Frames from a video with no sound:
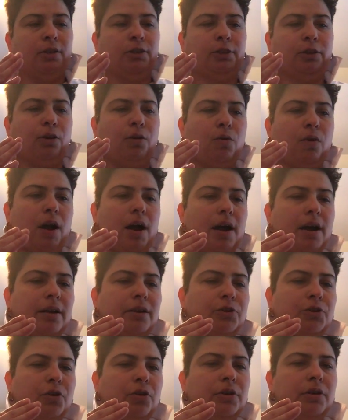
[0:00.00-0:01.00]
So
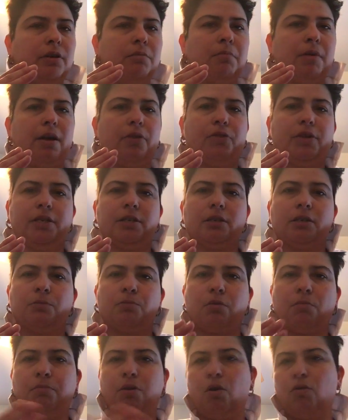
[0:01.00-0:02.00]
I turned in my thesis
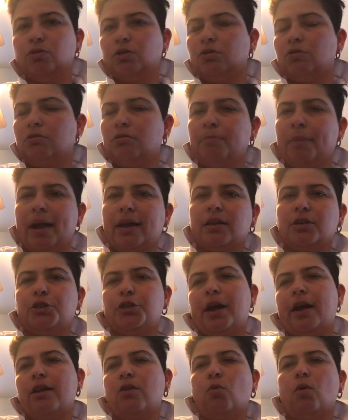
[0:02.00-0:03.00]
proposal back in
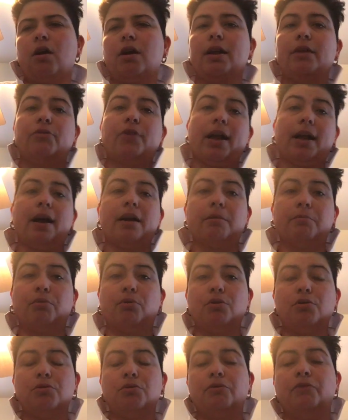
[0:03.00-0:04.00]
January, that got
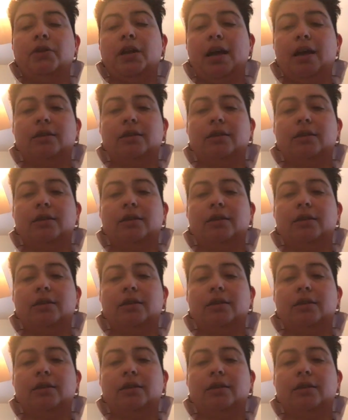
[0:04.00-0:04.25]
approved,